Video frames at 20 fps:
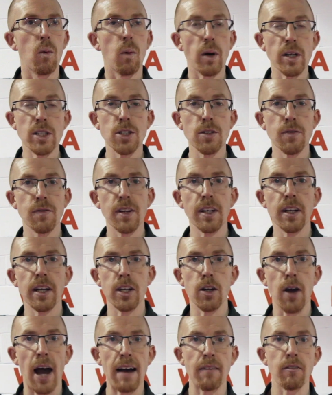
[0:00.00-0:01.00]
Once you feel that
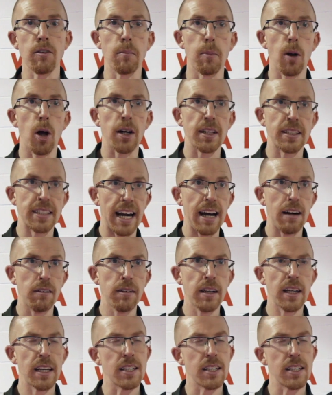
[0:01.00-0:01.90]
you have the block down,